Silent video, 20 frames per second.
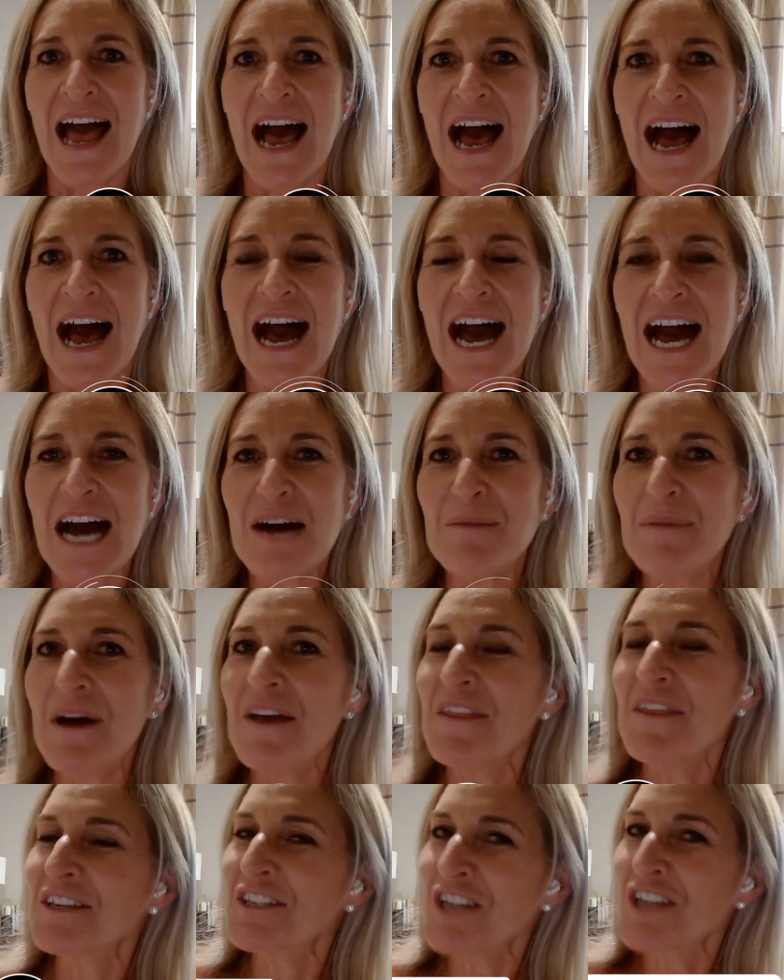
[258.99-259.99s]
Um,
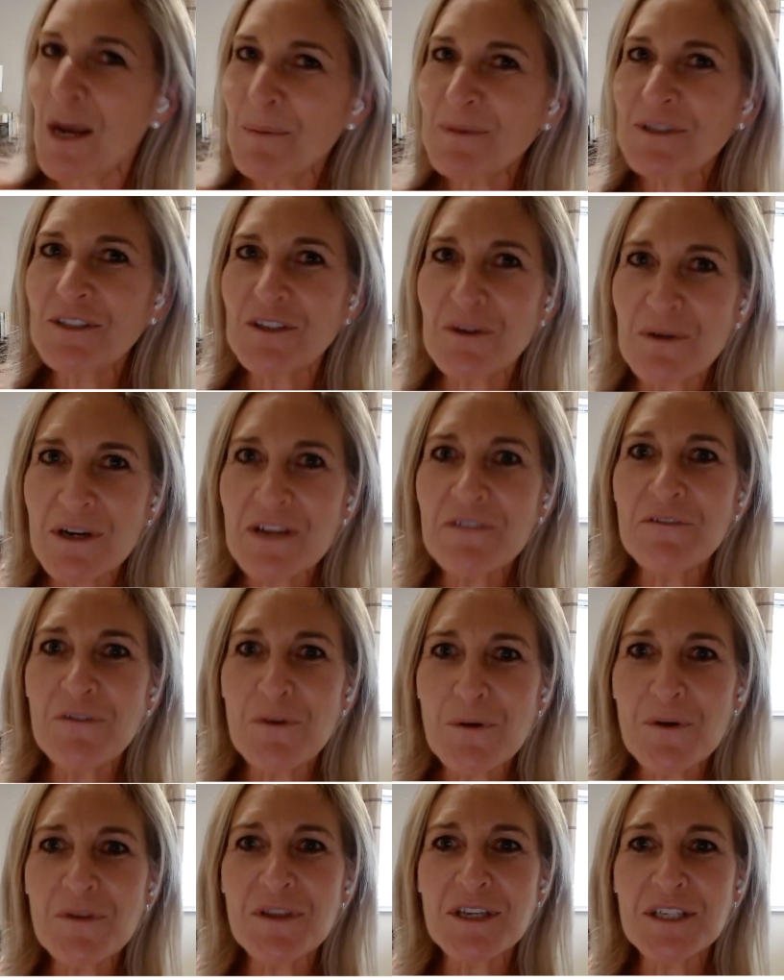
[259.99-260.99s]
the top story
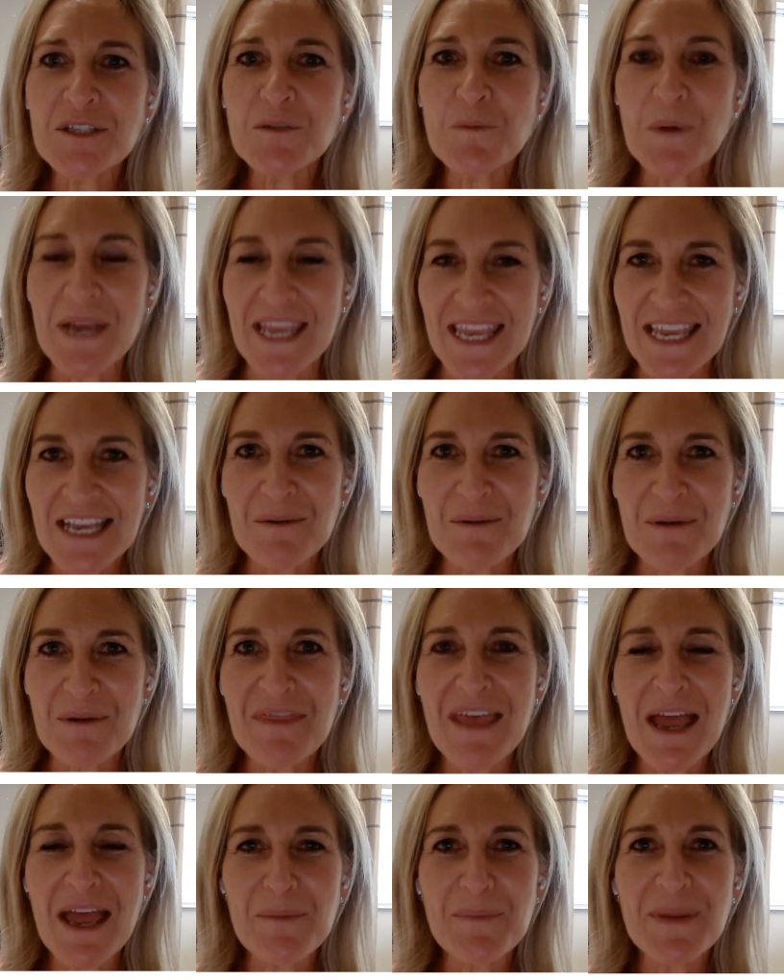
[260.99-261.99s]
for this week,
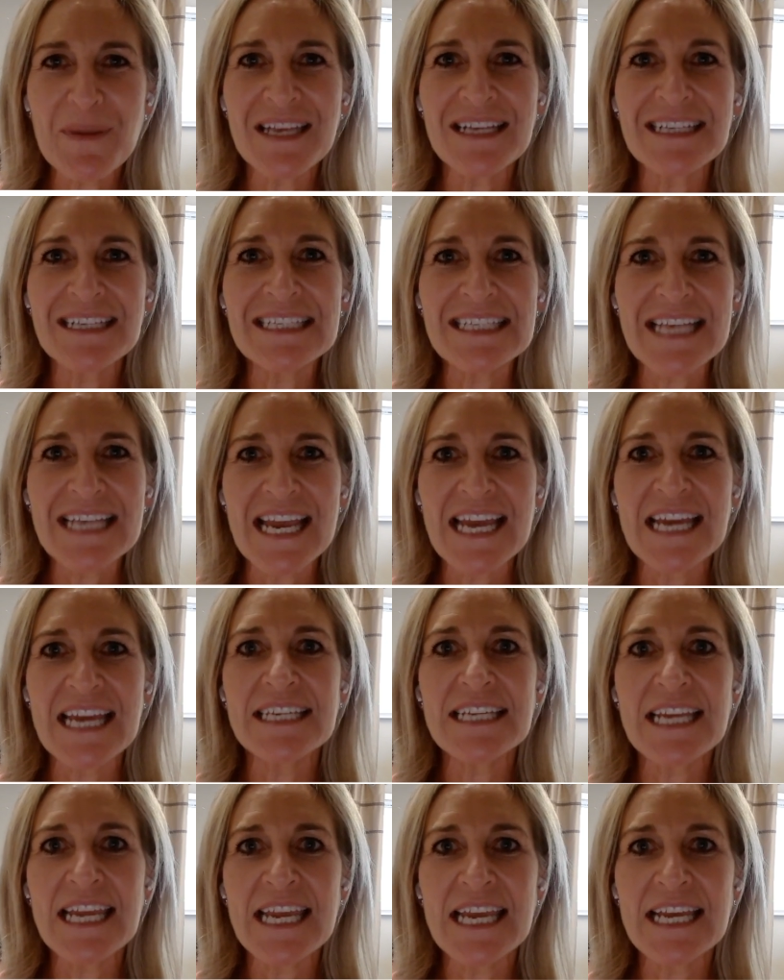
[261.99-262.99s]
with that being
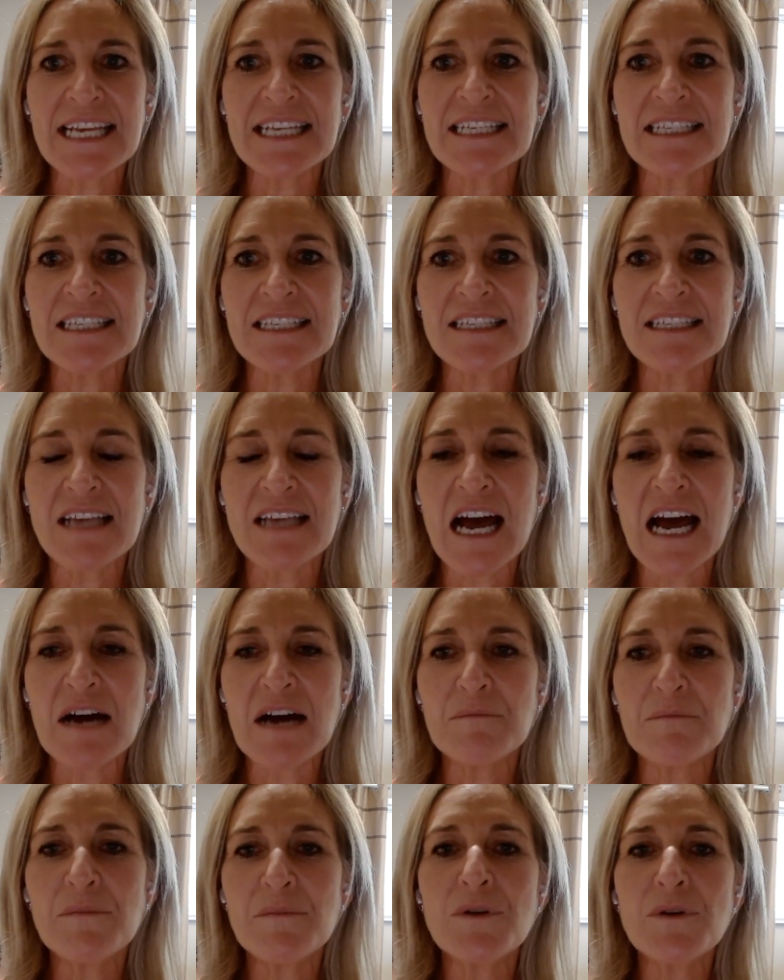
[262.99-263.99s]
said, is
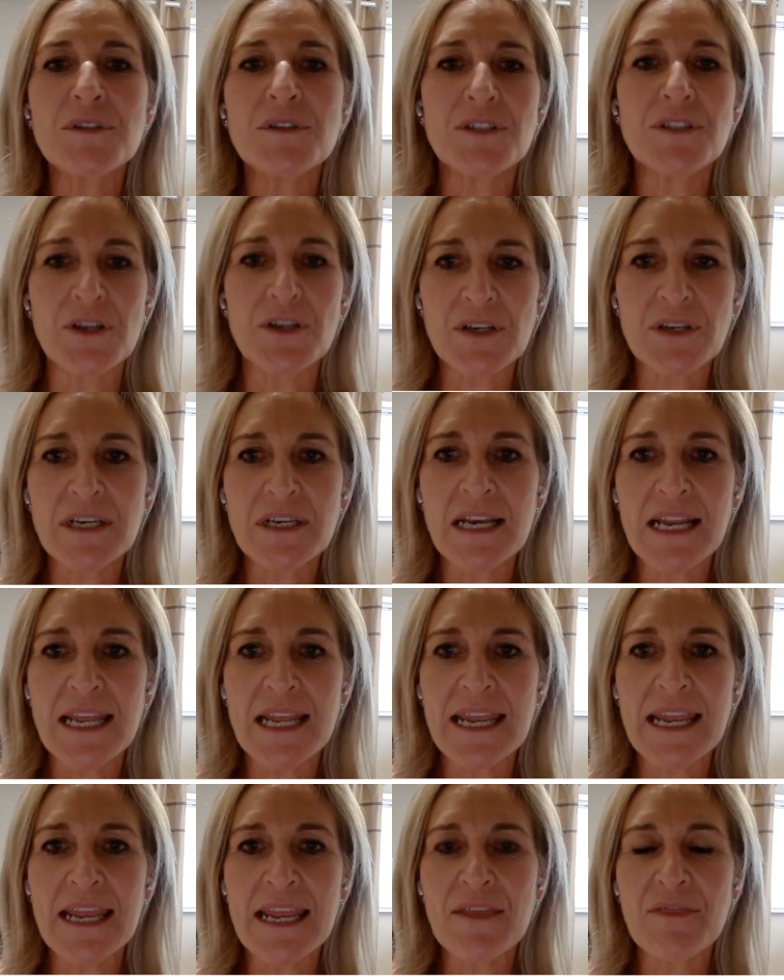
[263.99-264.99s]
uh, most
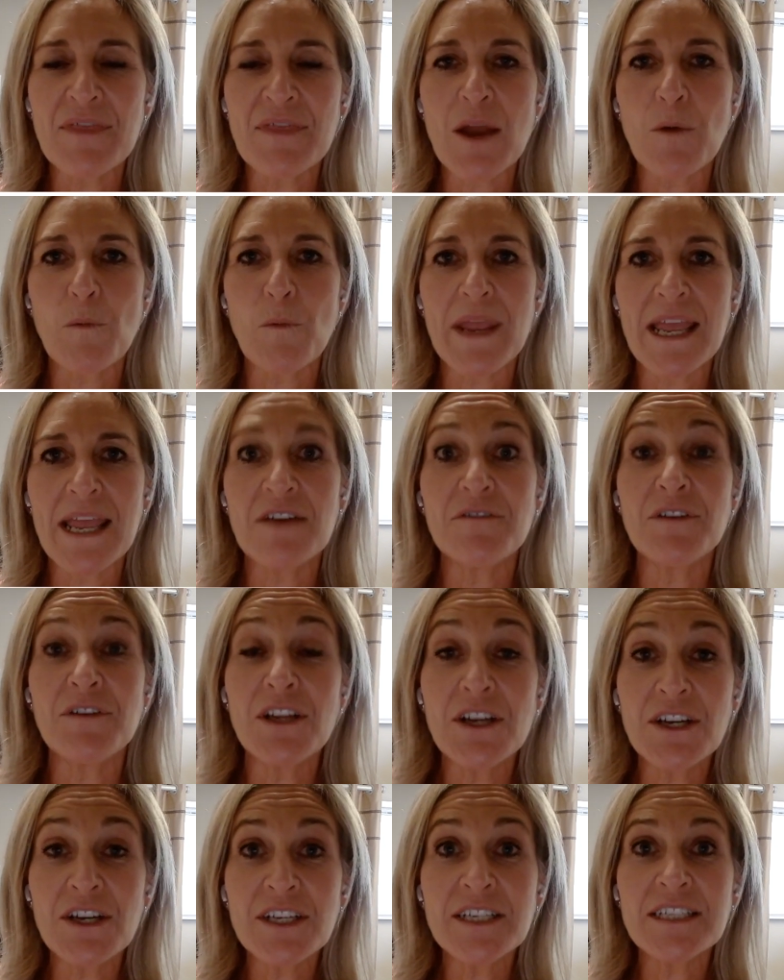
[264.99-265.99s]
certainly that we have
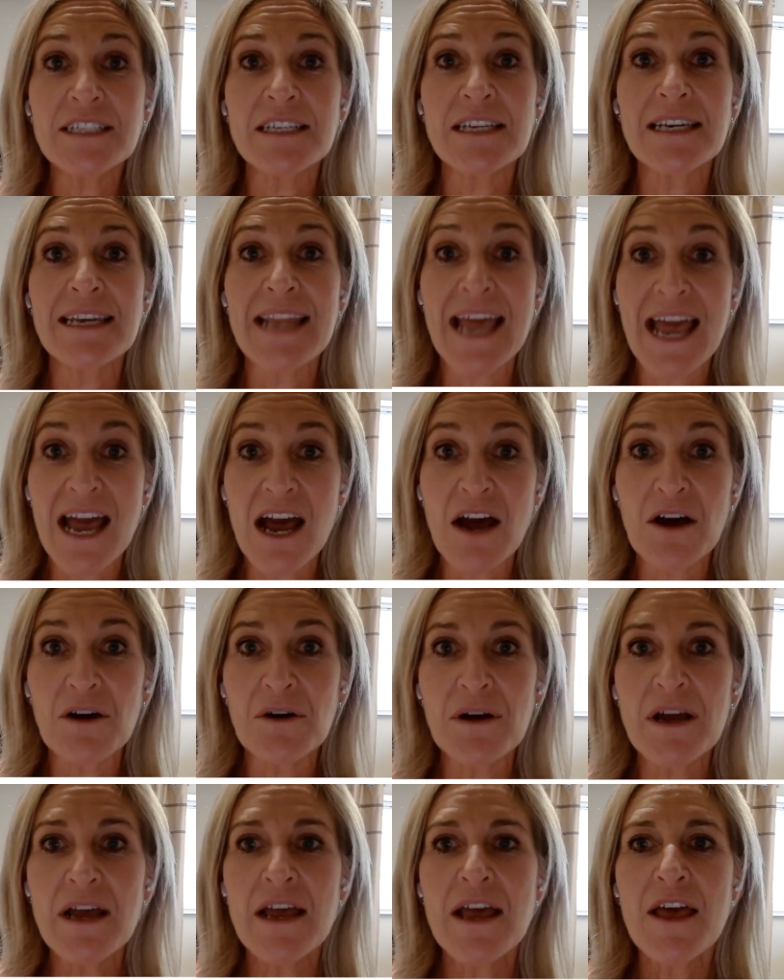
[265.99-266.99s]
learned
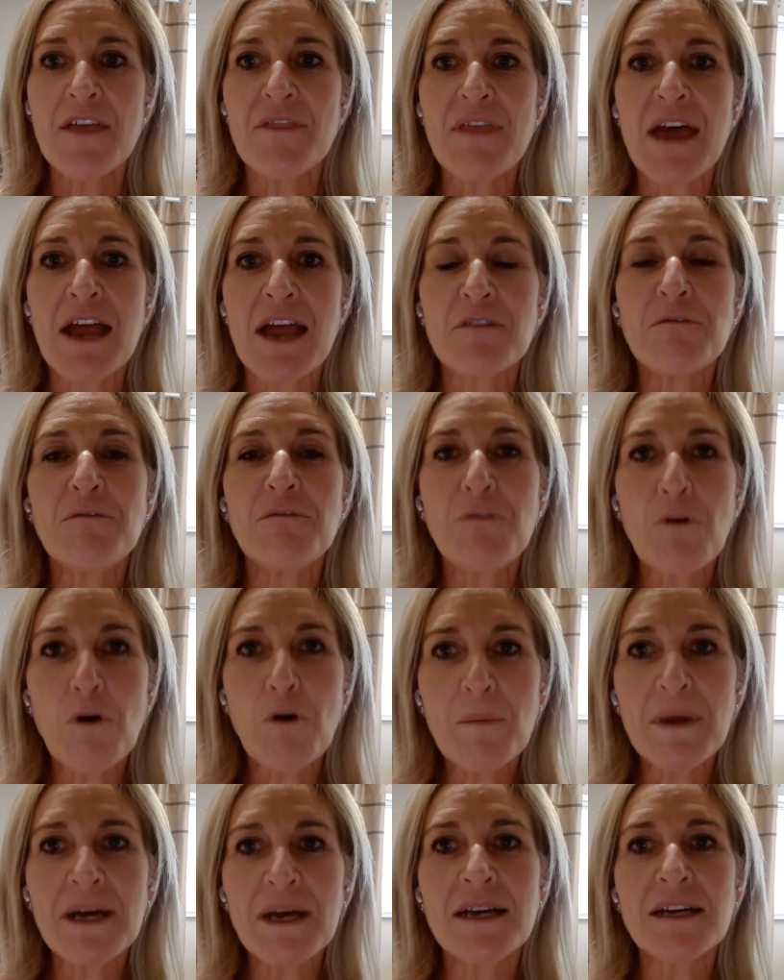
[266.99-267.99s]
now that
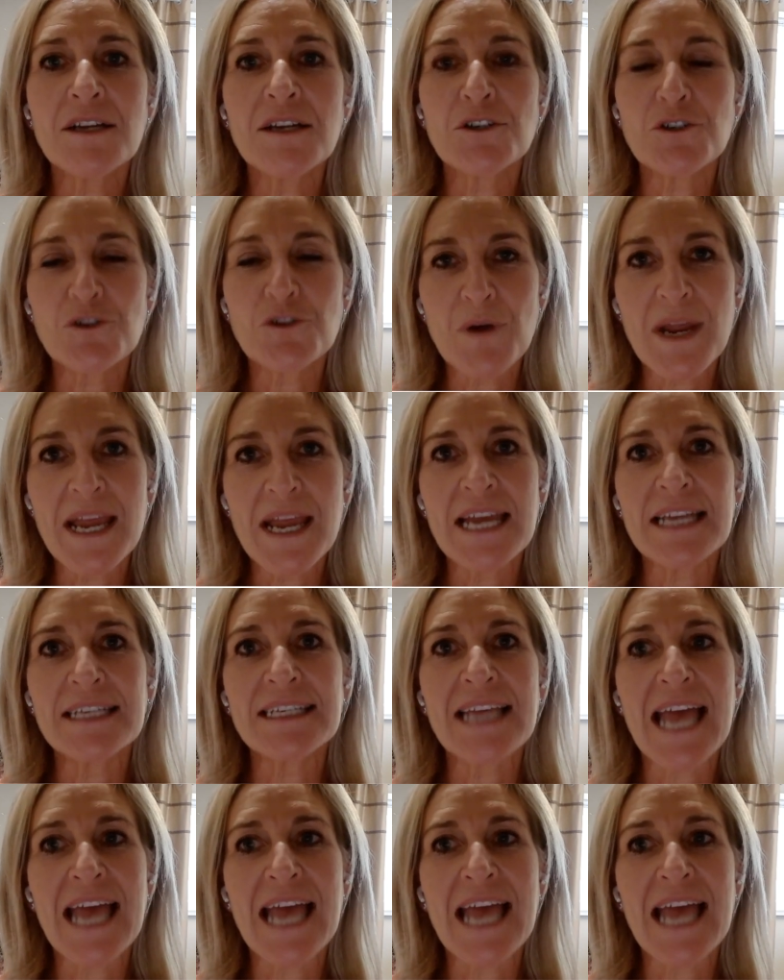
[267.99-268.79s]
former tread